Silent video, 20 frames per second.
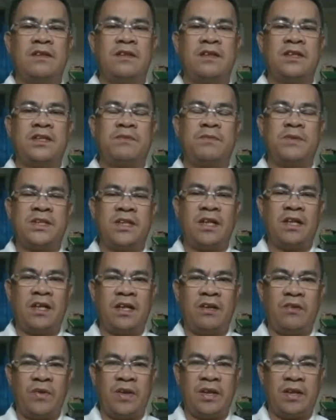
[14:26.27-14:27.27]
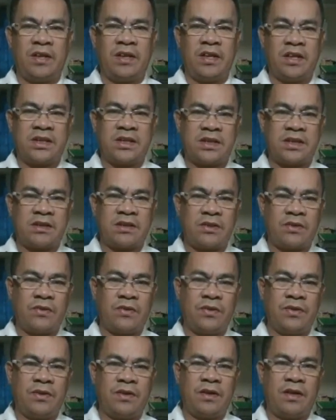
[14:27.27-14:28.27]
Especially when this
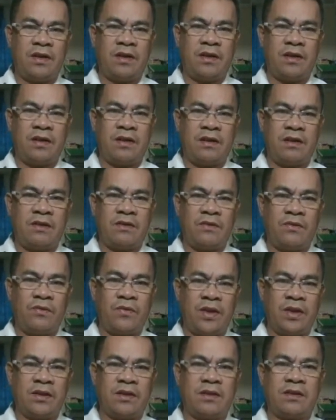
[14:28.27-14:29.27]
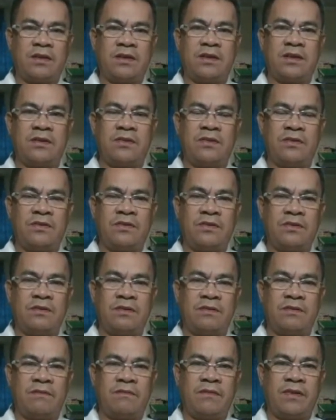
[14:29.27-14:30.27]
road are wet, so
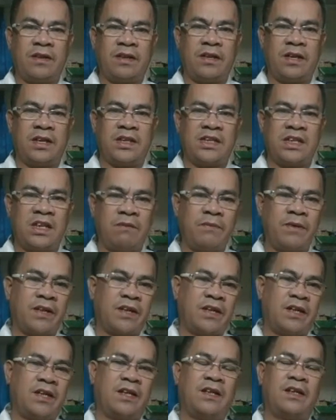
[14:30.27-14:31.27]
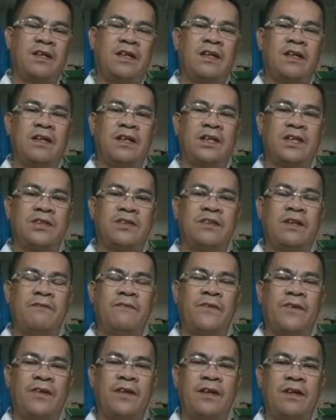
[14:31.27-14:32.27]
very slippery. So
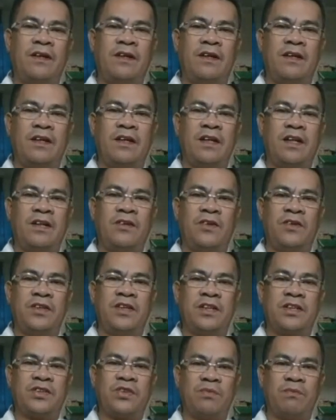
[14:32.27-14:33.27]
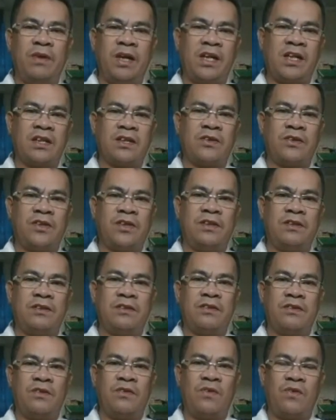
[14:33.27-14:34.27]
therefore, in order to make a turn,
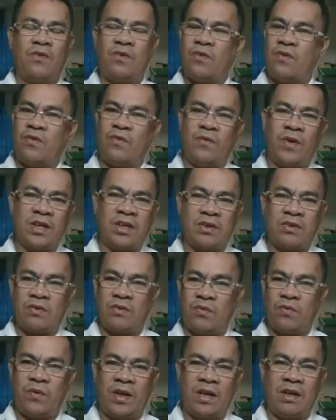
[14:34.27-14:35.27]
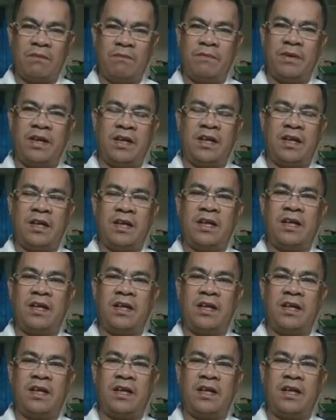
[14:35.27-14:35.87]
what will be